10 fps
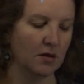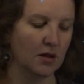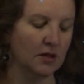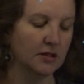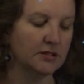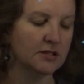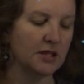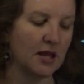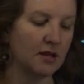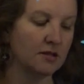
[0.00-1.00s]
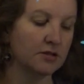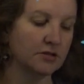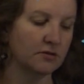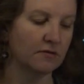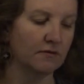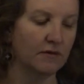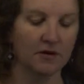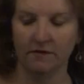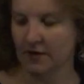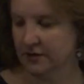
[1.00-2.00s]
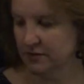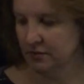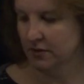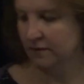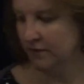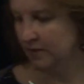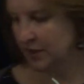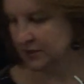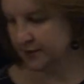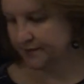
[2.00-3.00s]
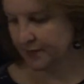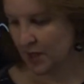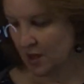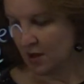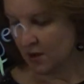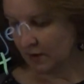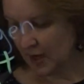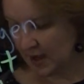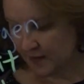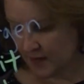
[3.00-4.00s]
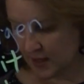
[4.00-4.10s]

at least in that initial infection with inflammation. Okay, and